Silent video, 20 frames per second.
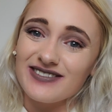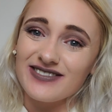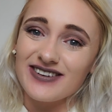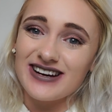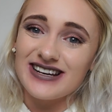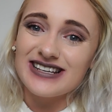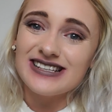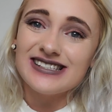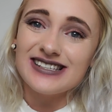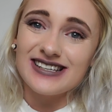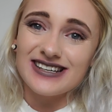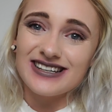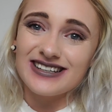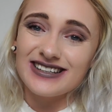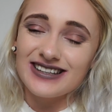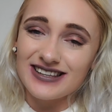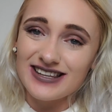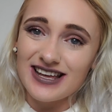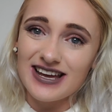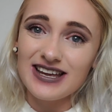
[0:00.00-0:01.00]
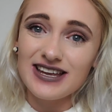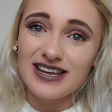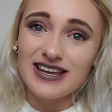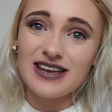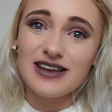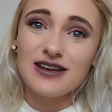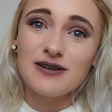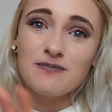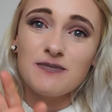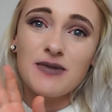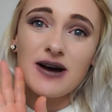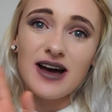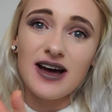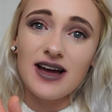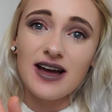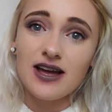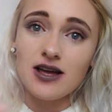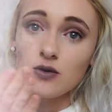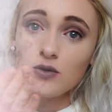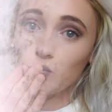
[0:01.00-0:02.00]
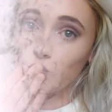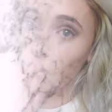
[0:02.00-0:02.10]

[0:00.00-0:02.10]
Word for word: very soon. Thank you. Bye.